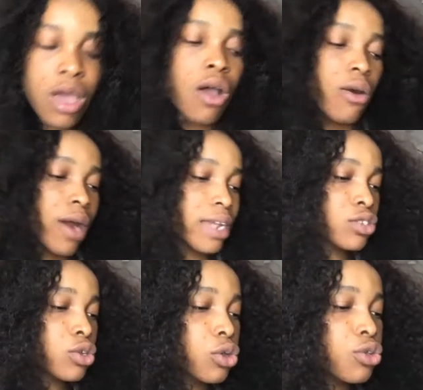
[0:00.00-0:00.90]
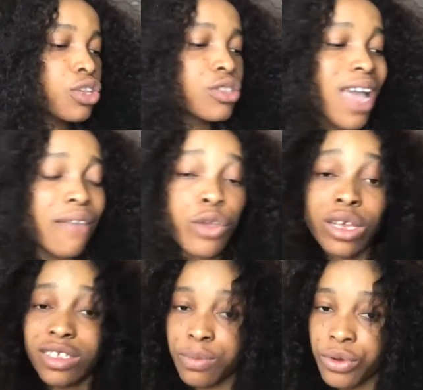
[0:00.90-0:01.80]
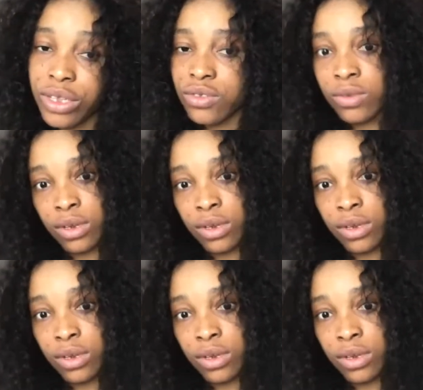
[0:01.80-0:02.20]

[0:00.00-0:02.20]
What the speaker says: All right. So you need to have your experience